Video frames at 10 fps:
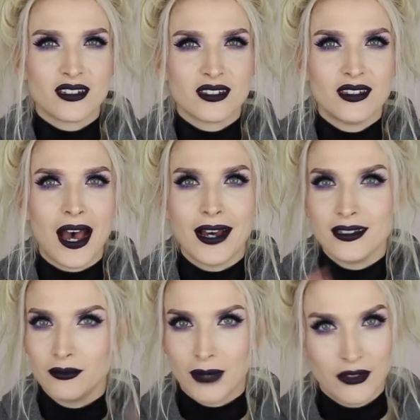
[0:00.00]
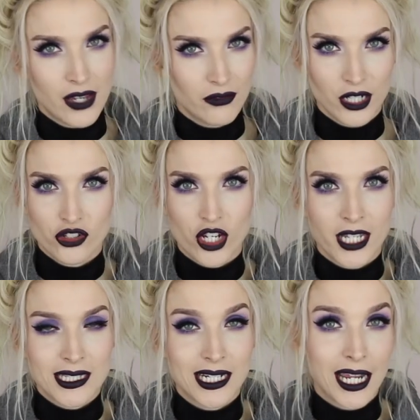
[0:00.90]
not my favorite
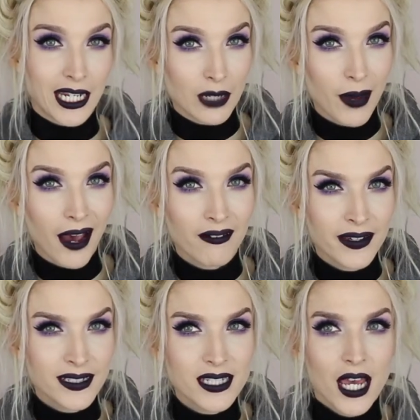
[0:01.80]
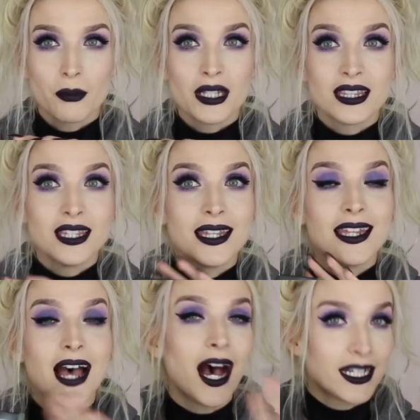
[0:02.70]
shades in any palette, but
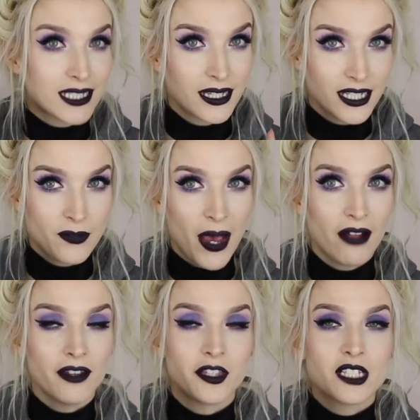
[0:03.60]
not this palette.